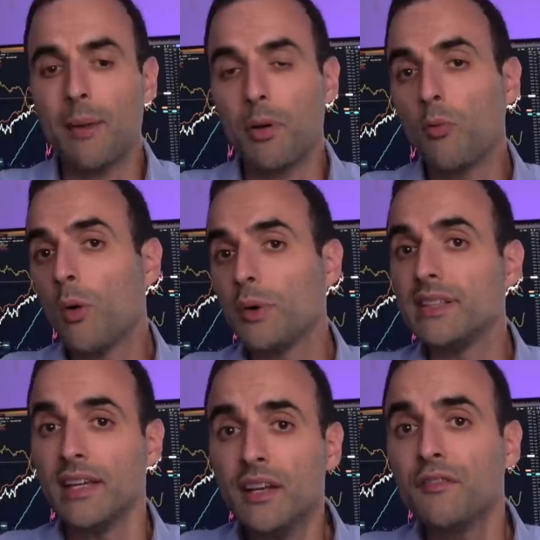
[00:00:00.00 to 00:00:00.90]
But what we
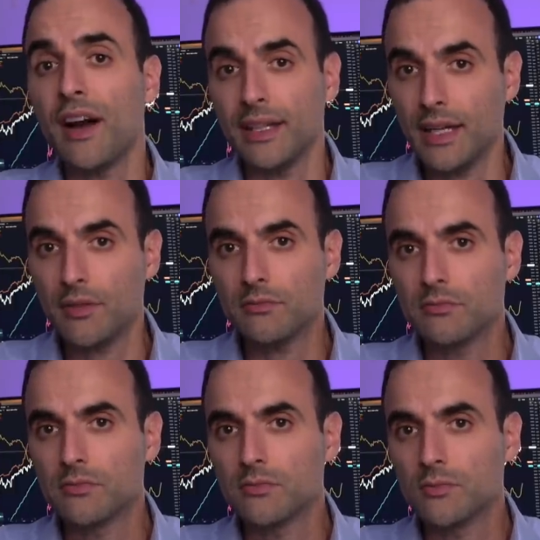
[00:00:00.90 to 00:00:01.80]
did find out,
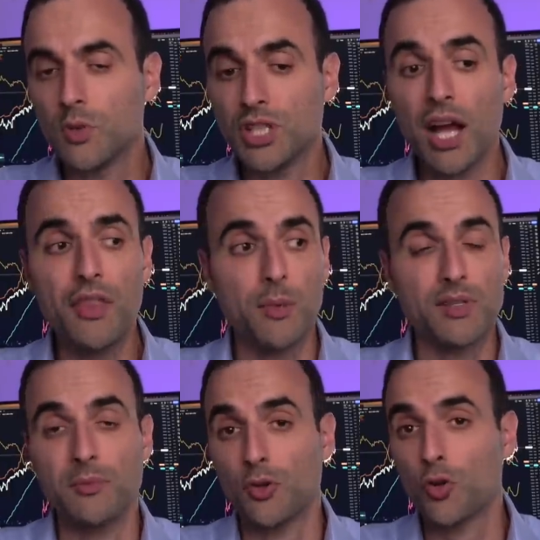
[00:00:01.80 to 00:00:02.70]
which I thought was
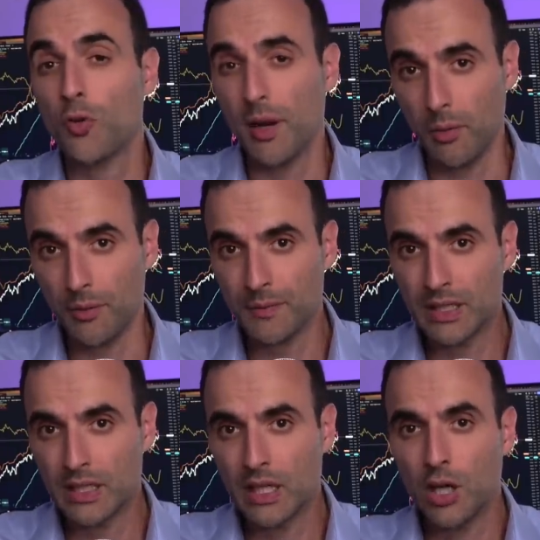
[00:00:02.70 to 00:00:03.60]
incredible,
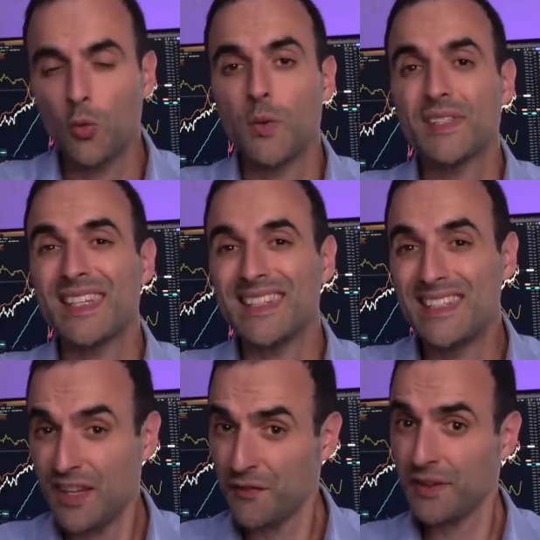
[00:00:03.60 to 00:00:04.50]
was the
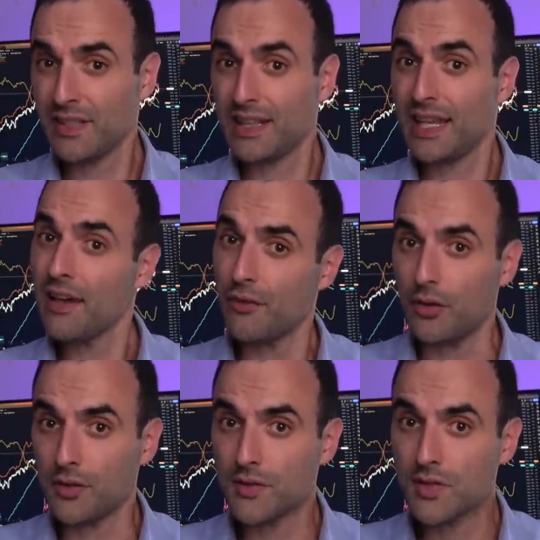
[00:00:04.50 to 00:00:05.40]
different
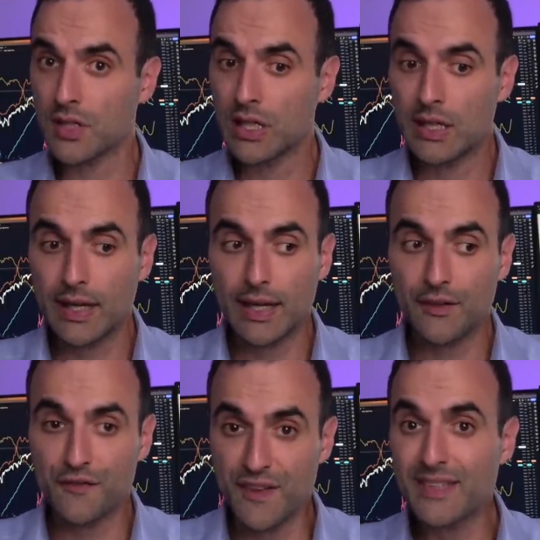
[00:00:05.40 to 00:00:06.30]
levels
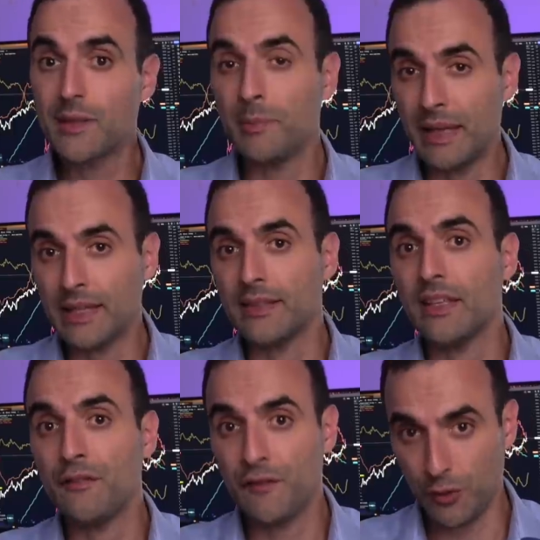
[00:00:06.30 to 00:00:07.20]
of visibility
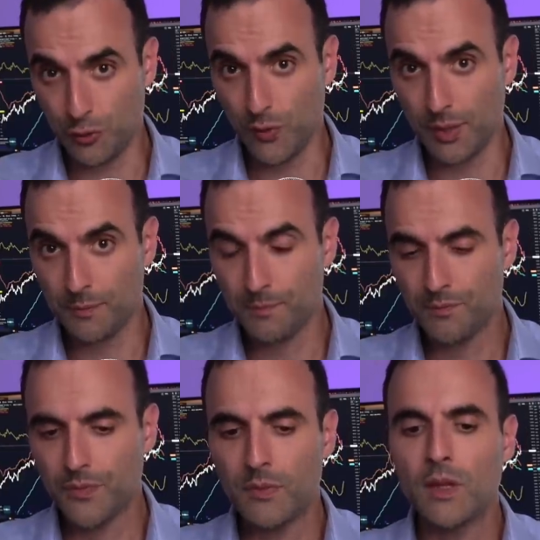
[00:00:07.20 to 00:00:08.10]
filtering.
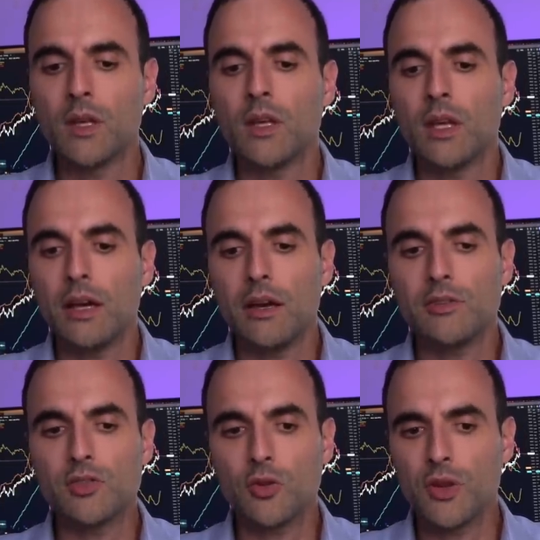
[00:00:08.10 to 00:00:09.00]
And
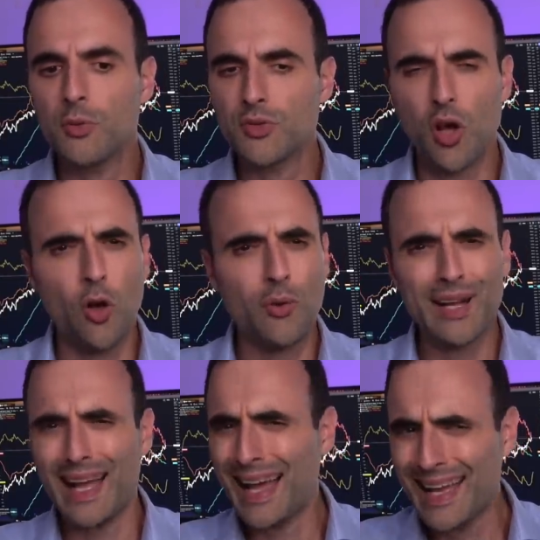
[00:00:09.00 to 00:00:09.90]
so there was all
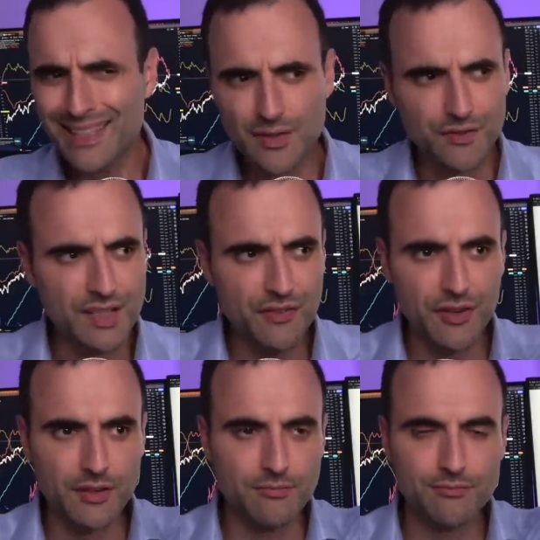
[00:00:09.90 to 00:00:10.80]
kinds of
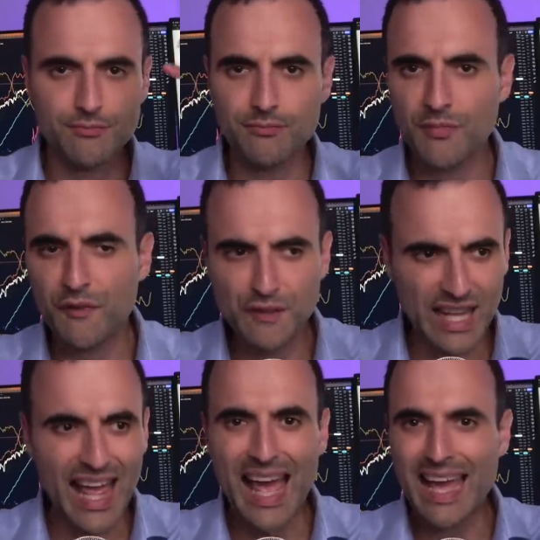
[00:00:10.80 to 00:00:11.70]
different
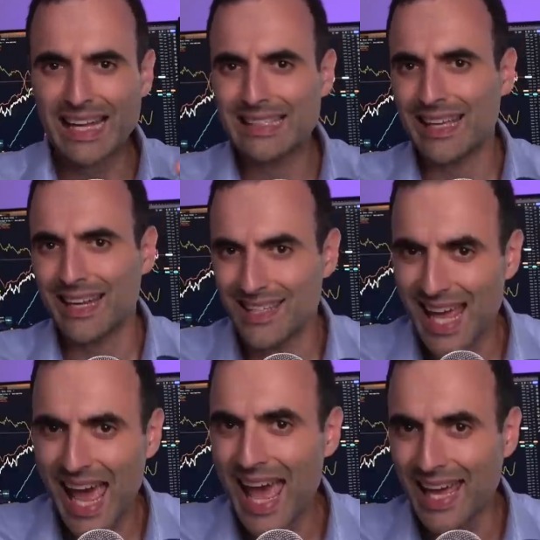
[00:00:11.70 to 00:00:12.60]
flags and
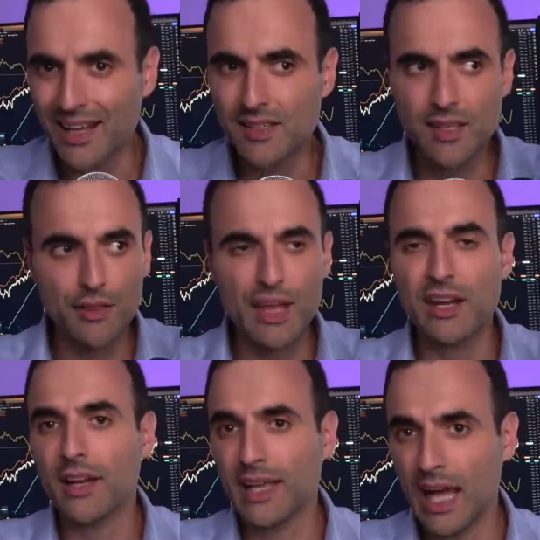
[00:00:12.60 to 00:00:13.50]
tags that
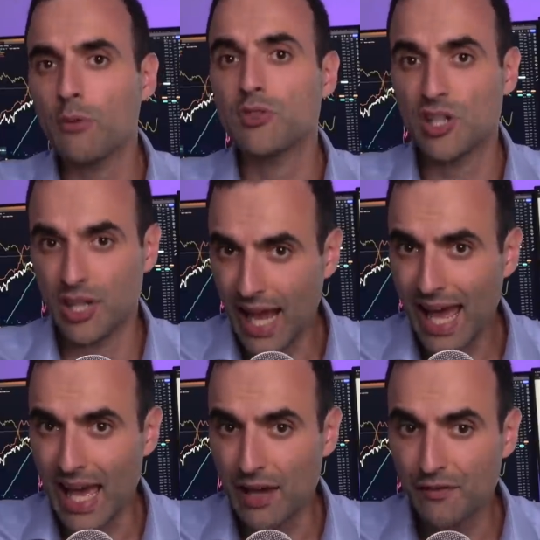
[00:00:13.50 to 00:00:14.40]
accounts could
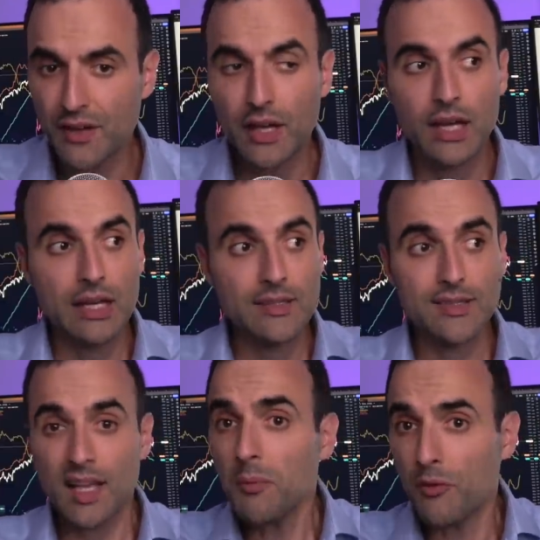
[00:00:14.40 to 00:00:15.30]
have,
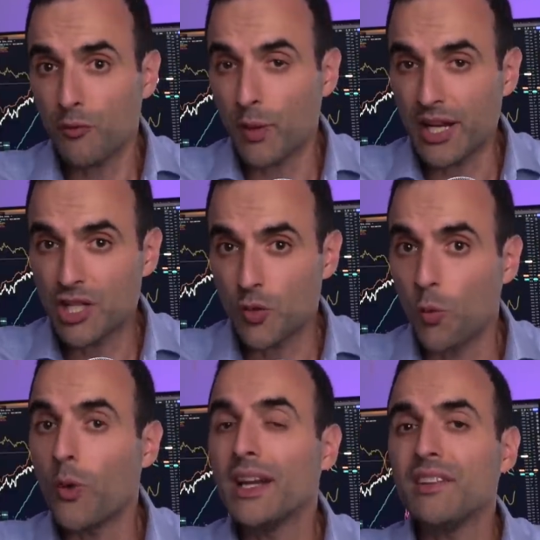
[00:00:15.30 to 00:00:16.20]
some of which
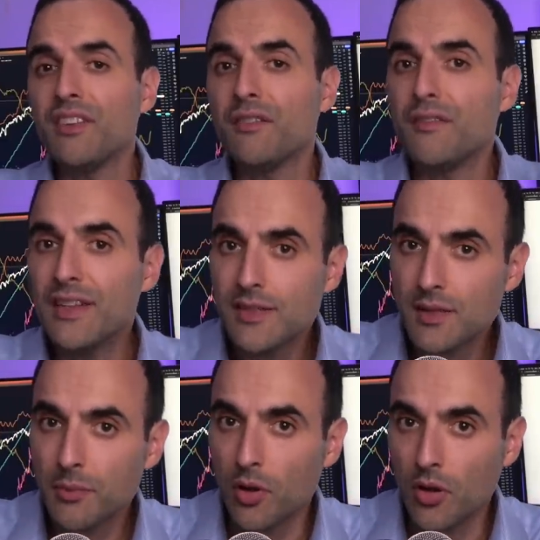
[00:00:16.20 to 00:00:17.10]
weren't even
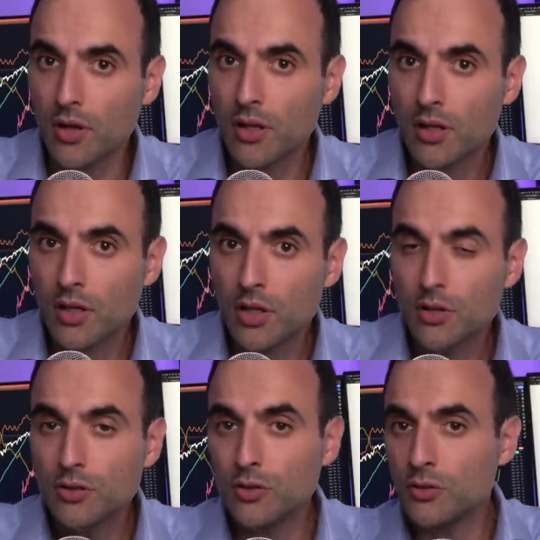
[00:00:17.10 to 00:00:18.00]
visible
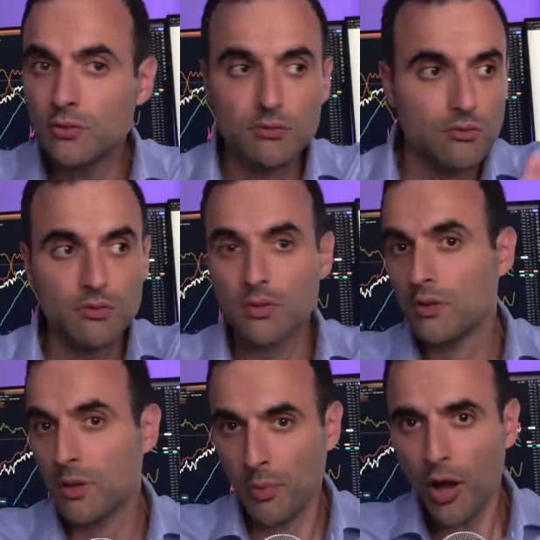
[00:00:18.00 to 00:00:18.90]
to
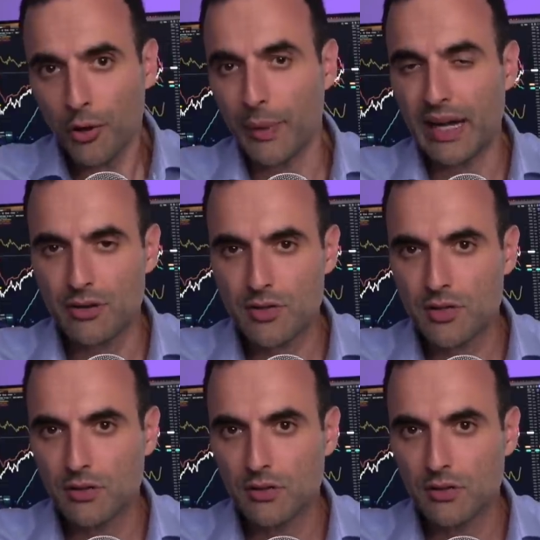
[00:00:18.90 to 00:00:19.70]
the moderators.